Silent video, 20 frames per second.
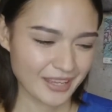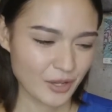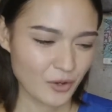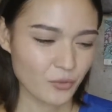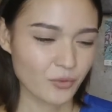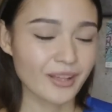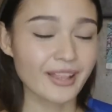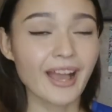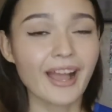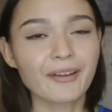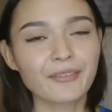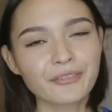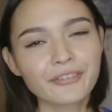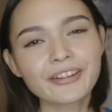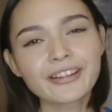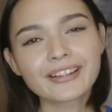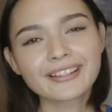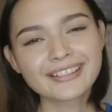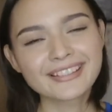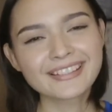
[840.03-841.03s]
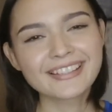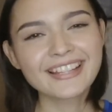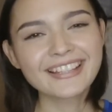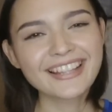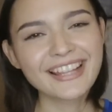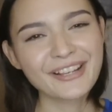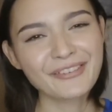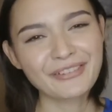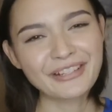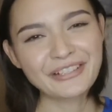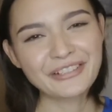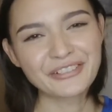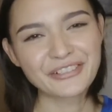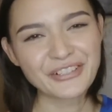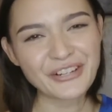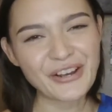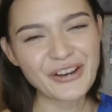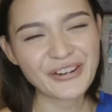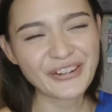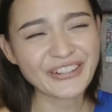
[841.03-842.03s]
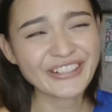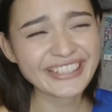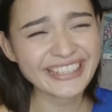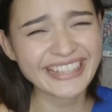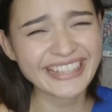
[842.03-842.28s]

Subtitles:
Well, it's not like we don't know